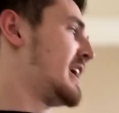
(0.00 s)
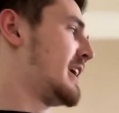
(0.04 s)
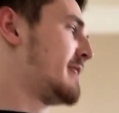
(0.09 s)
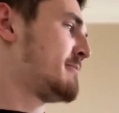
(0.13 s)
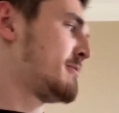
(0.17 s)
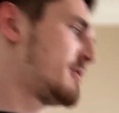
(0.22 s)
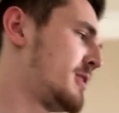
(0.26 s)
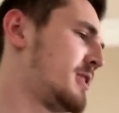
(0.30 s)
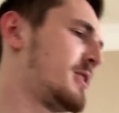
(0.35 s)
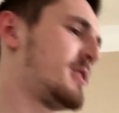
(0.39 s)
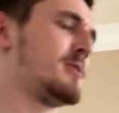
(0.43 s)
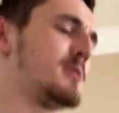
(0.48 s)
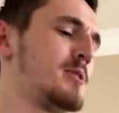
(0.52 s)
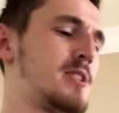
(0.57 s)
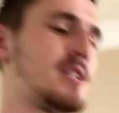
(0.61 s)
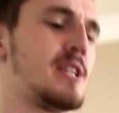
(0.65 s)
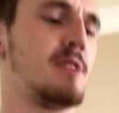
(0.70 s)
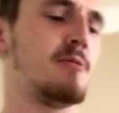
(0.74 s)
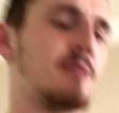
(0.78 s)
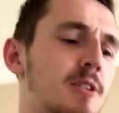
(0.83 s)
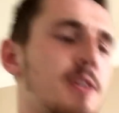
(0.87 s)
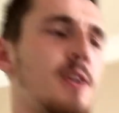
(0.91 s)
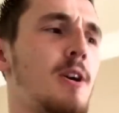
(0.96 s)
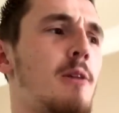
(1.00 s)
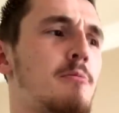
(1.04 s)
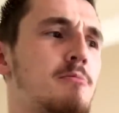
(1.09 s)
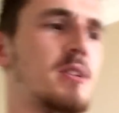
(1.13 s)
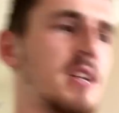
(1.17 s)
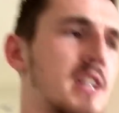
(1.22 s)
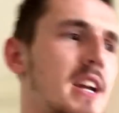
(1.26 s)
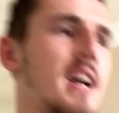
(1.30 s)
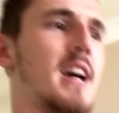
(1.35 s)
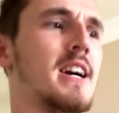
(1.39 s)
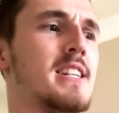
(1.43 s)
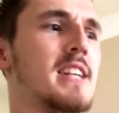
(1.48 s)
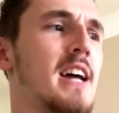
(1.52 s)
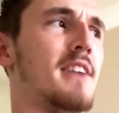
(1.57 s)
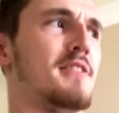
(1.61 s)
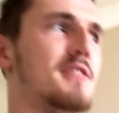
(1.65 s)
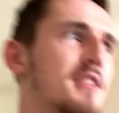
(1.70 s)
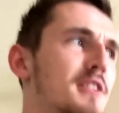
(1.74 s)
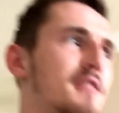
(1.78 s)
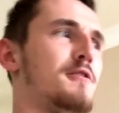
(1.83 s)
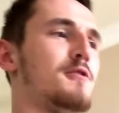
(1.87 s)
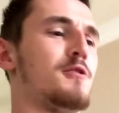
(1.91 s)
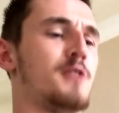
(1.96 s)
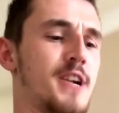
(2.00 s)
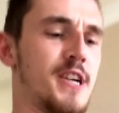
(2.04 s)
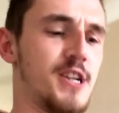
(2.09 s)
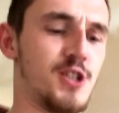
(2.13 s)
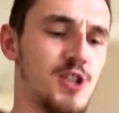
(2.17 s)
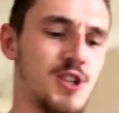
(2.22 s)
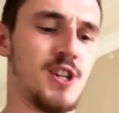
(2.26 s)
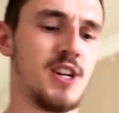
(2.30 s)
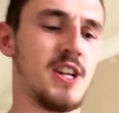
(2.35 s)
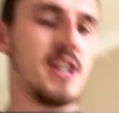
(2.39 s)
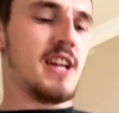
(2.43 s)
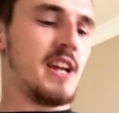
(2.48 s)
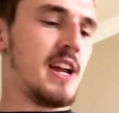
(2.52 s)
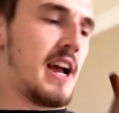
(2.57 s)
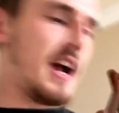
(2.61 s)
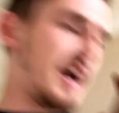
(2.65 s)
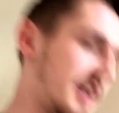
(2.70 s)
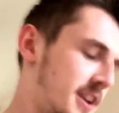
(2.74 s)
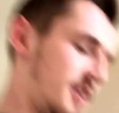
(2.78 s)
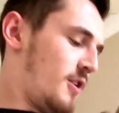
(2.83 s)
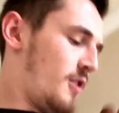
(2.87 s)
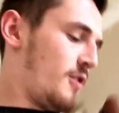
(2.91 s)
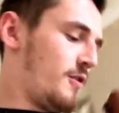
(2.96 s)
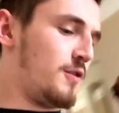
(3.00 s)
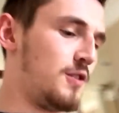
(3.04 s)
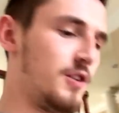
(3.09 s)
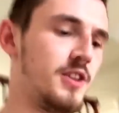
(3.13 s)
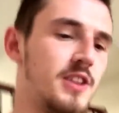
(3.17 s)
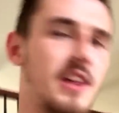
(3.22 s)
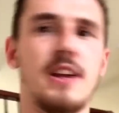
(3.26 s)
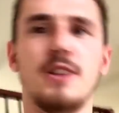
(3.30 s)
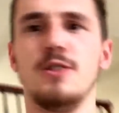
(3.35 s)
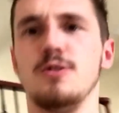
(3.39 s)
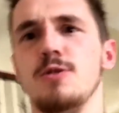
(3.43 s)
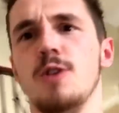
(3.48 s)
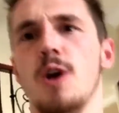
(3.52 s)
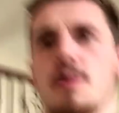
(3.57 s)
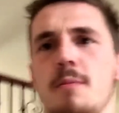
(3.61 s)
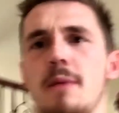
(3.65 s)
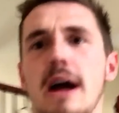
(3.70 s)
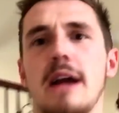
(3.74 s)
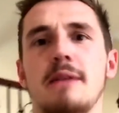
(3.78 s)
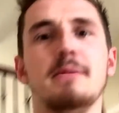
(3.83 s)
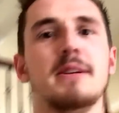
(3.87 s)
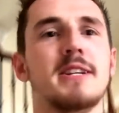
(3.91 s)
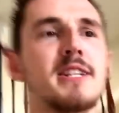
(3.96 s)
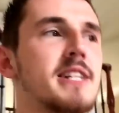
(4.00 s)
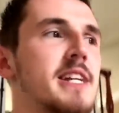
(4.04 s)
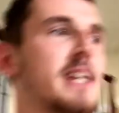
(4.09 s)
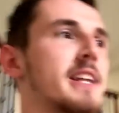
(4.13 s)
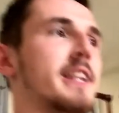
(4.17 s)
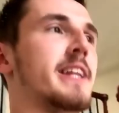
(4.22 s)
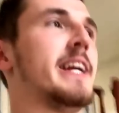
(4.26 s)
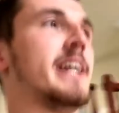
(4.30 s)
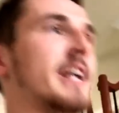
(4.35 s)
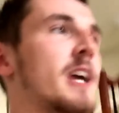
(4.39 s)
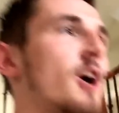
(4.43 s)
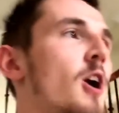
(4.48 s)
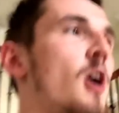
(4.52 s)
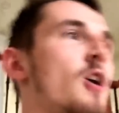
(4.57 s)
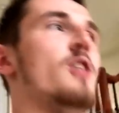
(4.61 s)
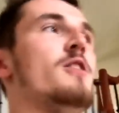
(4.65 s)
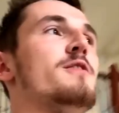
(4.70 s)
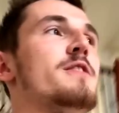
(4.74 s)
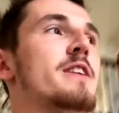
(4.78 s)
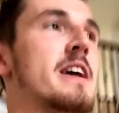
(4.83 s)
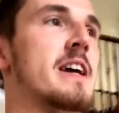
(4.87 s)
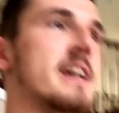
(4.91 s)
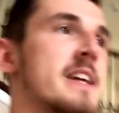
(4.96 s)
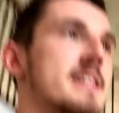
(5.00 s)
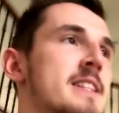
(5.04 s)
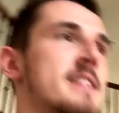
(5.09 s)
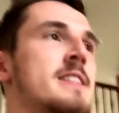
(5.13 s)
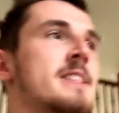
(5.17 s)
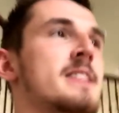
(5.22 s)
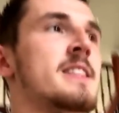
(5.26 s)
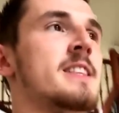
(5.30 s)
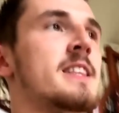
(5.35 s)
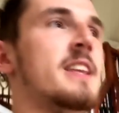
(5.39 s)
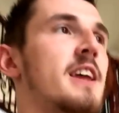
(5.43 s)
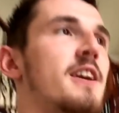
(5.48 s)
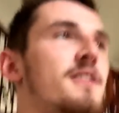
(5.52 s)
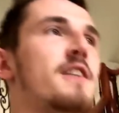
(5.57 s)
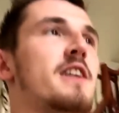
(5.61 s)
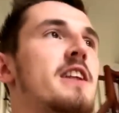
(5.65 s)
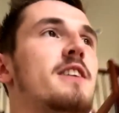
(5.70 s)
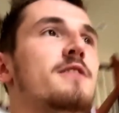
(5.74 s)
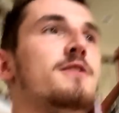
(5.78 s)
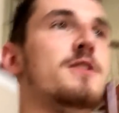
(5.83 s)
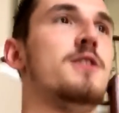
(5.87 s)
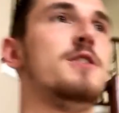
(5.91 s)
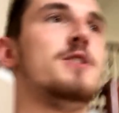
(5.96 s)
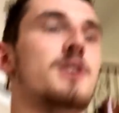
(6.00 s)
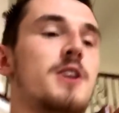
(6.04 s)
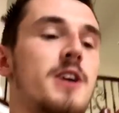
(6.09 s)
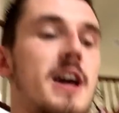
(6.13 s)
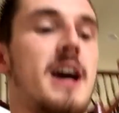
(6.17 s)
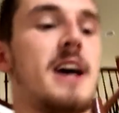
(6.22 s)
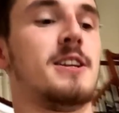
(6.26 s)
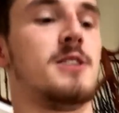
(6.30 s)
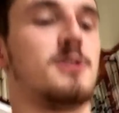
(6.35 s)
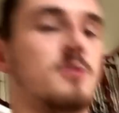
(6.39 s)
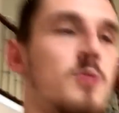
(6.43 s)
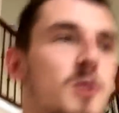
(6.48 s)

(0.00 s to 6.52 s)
I'm gonna go and see what the Optic guys have in the fridge, and hopefully they do not mind me stealing all of it. If any of the guys are